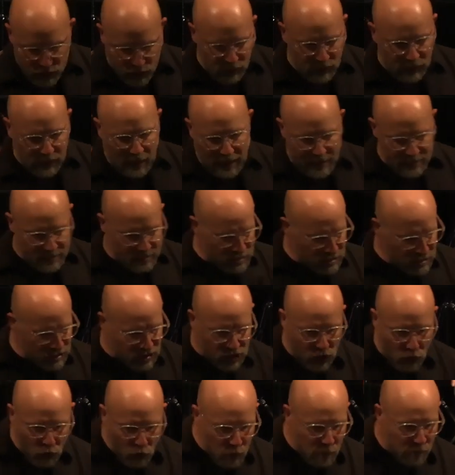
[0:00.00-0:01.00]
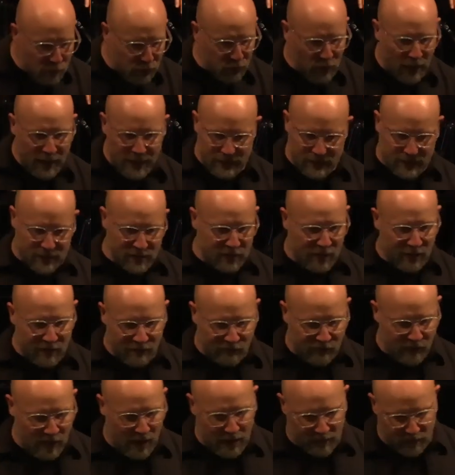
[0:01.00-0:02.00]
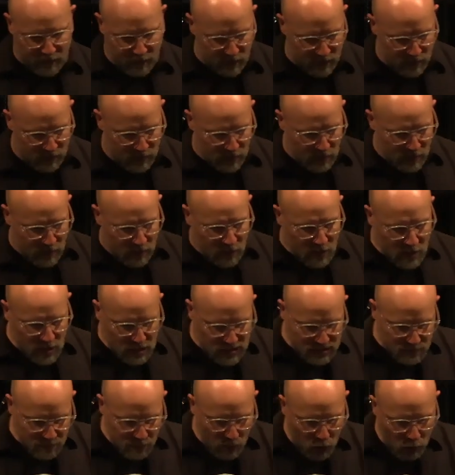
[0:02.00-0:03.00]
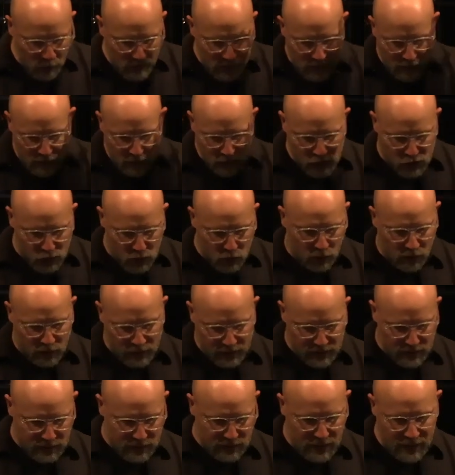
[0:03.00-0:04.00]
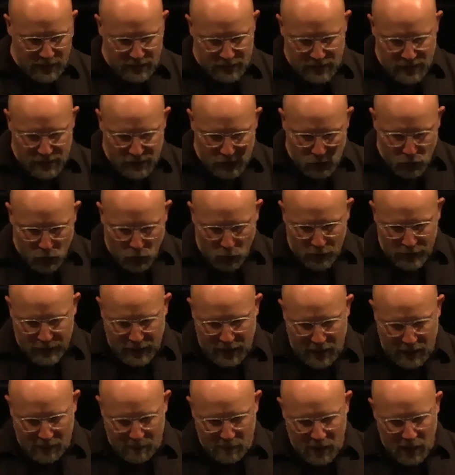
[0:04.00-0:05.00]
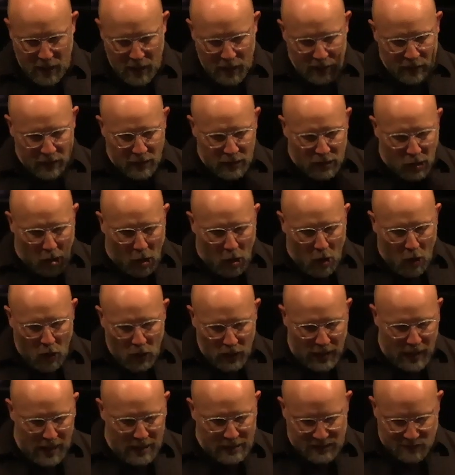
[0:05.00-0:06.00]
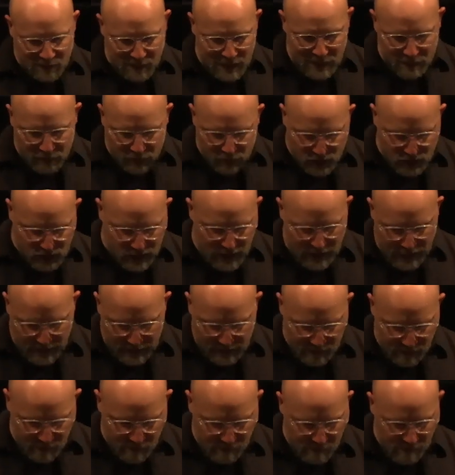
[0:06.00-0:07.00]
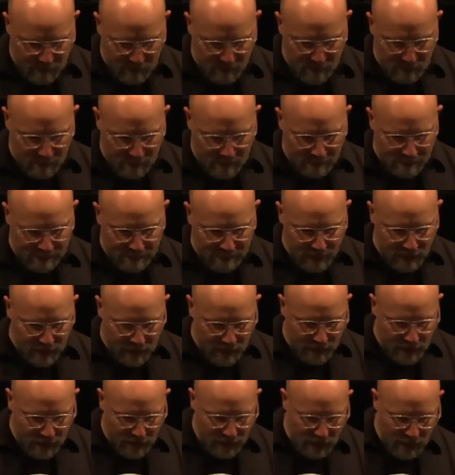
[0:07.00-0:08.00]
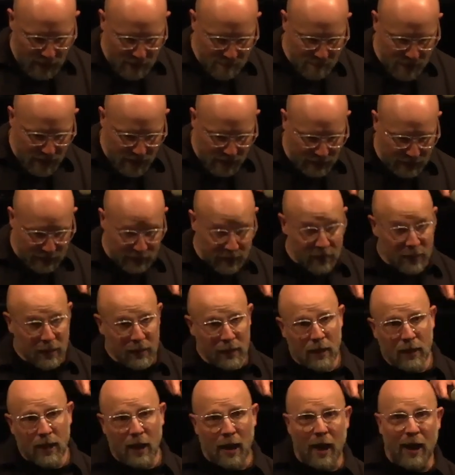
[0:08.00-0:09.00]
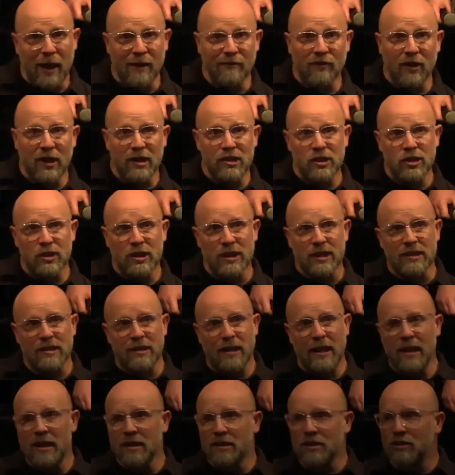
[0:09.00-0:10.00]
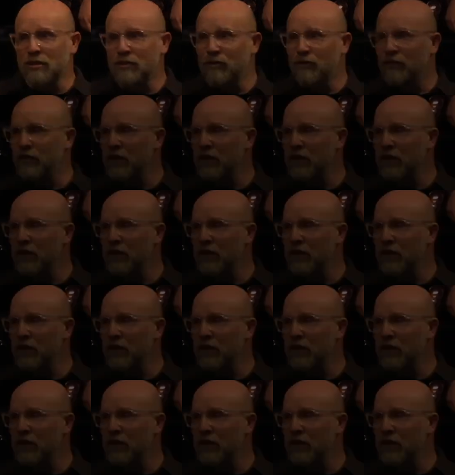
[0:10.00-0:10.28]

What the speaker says: your light so bright today, Father. This moment is yours. It's in your name that all God's people say, amen. I invite you to stand.